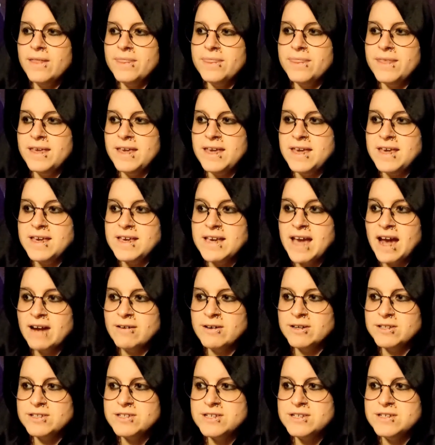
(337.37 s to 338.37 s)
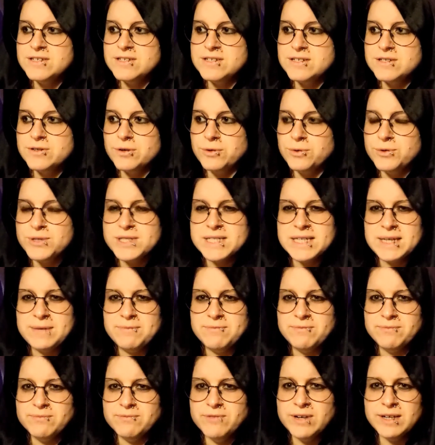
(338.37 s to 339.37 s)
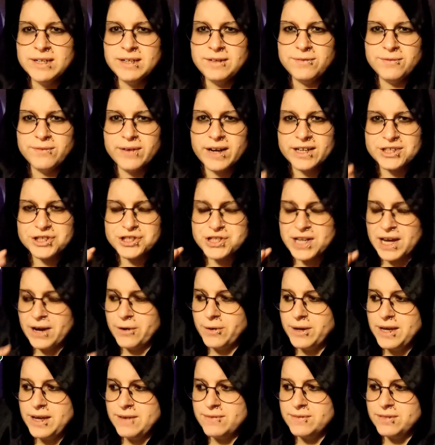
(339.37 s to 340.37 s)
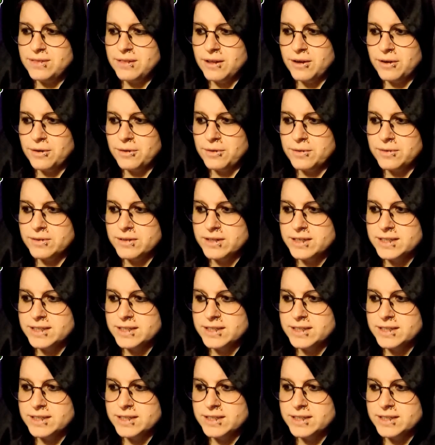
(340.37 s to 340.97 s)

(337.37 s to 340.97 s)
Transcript: the characters all seem really fleshed out even though